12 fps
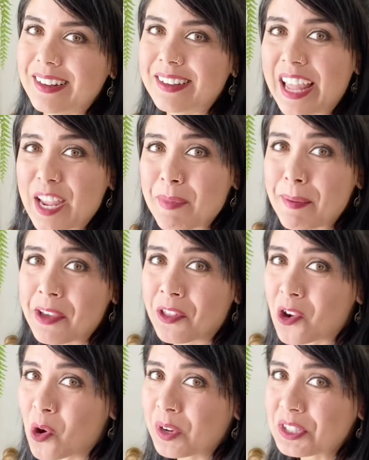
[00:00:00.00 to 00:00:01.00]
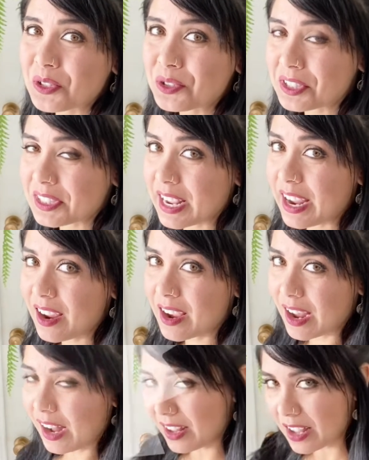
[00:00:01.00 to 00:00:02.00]
Like my mother always used to say,
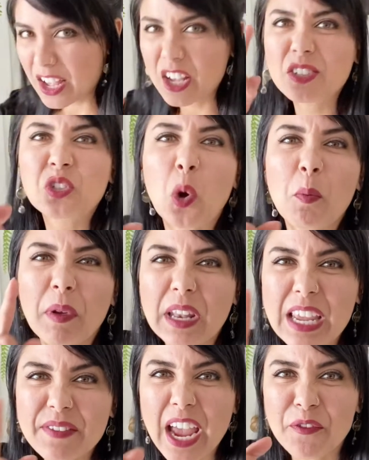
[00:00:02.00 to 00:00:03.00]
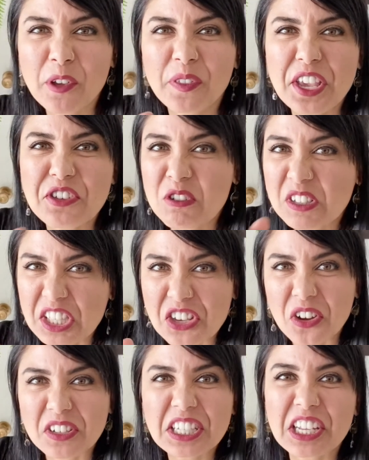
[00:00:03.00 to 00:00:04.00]
don't believe everything you
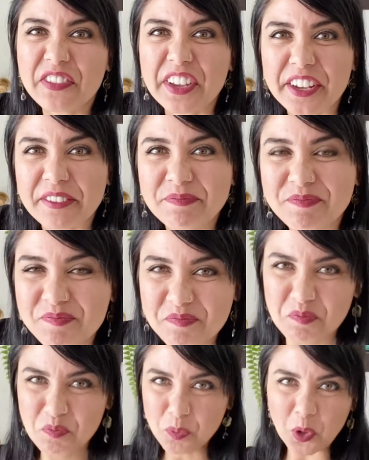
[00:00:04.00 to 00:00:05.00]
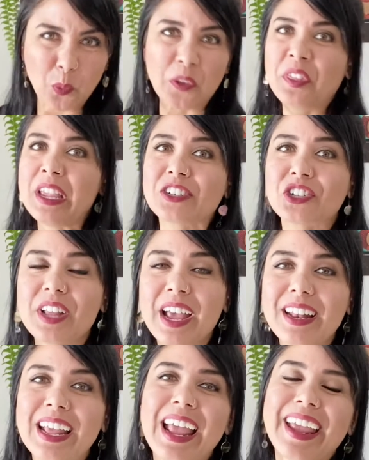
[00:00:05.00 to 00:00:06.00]
see on TV. With the
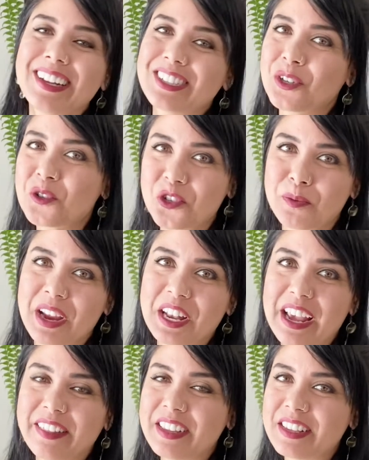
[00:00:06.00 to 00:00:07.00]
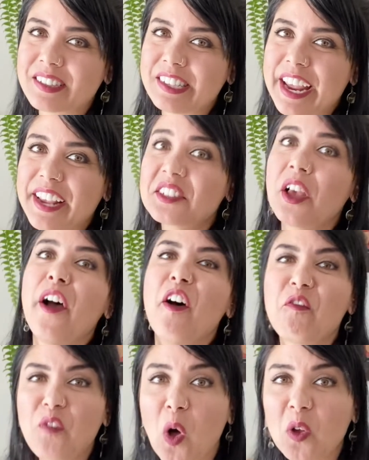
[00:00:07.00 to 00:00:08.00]
internet, and social media these days,
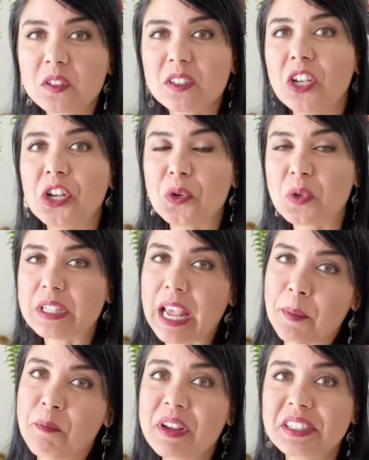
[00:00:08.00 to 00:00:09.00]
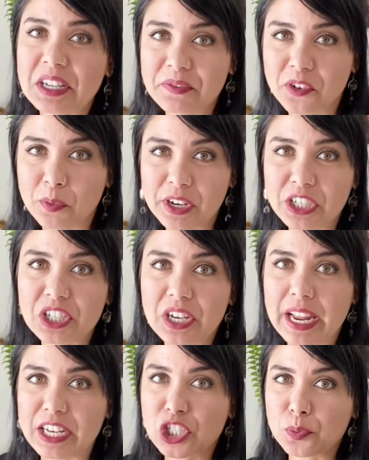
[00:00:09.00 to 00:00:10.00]
false news and
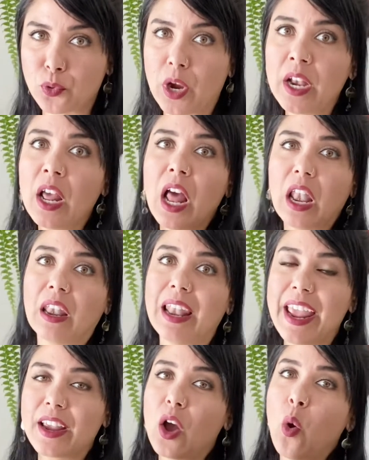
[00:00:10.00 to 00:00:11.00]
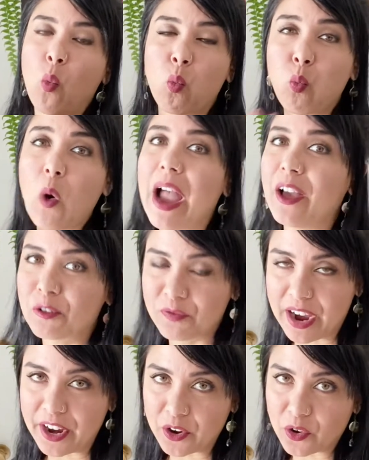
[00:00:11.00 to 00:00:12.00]
misinformation can spread like
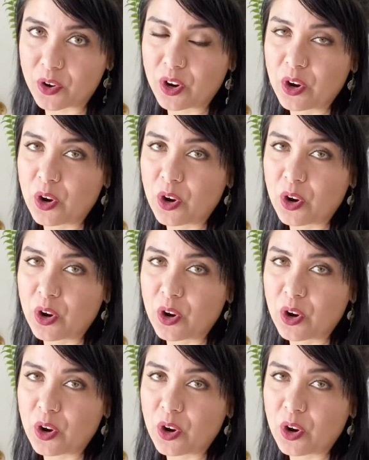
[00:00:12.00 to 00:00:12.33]
wildfire.